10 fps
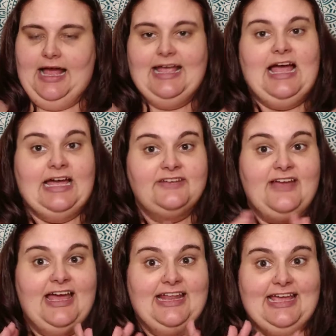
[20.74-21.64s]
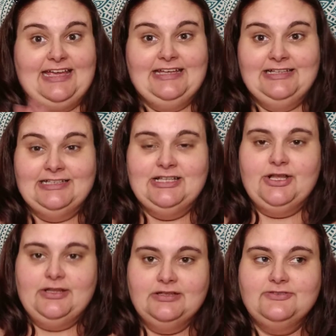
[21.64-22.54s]
I kind of had a
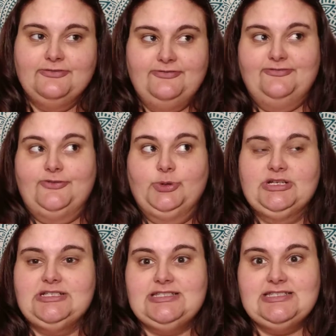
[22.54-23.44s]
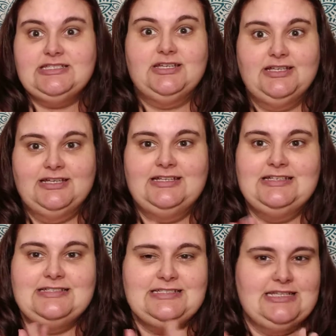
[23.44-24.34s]
forced,
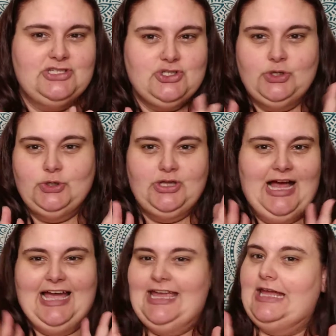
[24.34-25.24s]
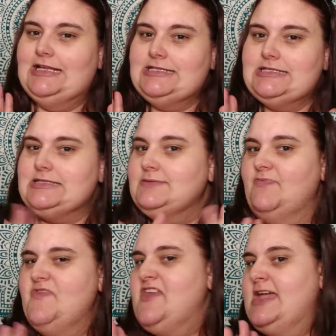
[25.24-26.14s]
unintentional hiatus
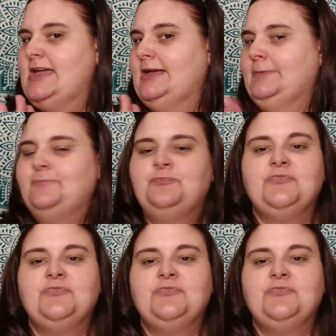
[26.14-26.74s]
thing.